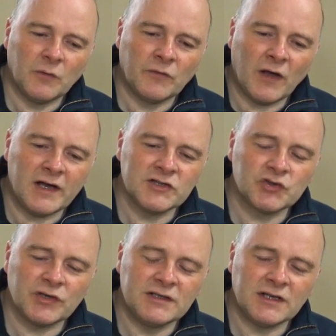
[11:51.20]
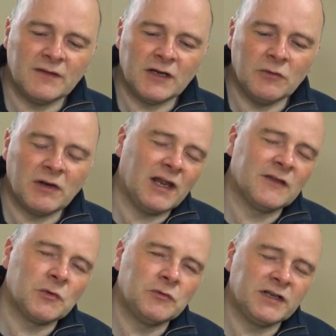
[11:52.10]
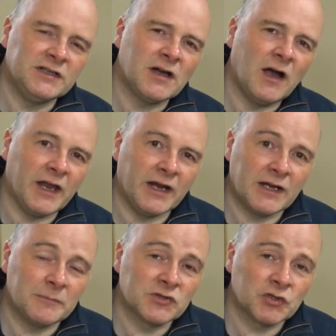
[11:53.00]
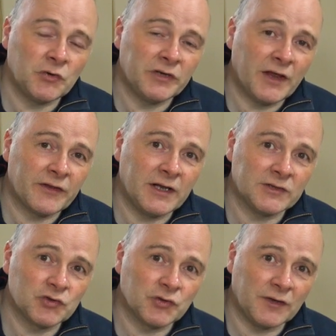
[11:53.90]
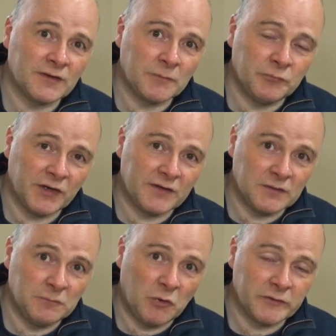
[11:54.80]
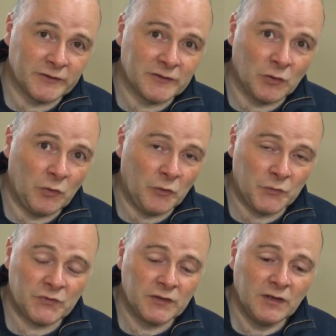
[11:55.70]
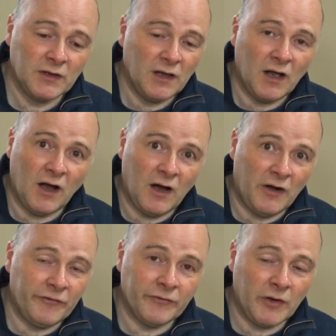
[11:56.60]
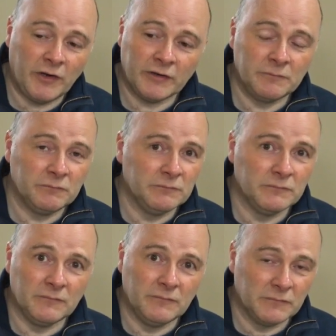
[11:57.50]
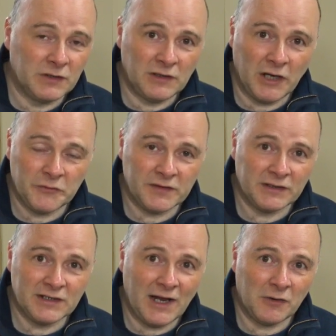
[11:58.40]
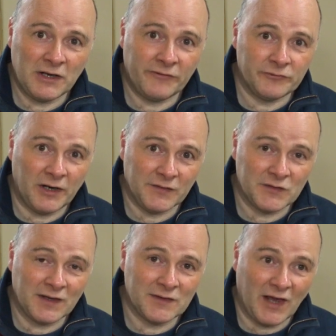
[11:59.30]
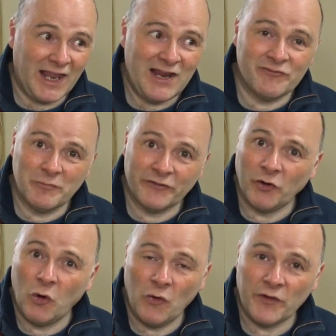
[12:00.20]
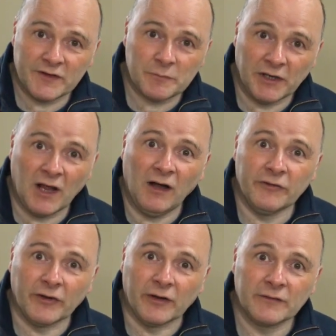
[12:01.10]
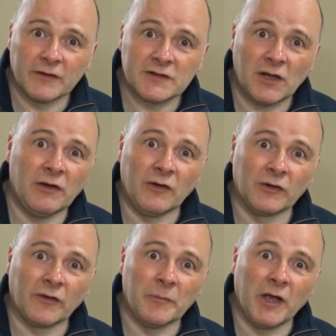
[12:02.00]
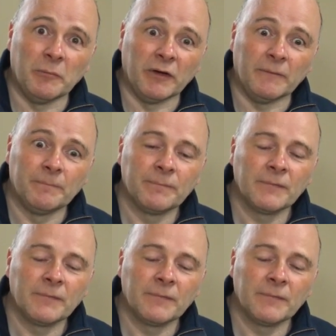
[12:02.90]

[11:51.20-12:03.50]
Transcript: the high street in the UK is already dying, and I'm sure in other countries bricks and mortar stores are closing down left, right and centre, even before this palaver that's going on at the moment.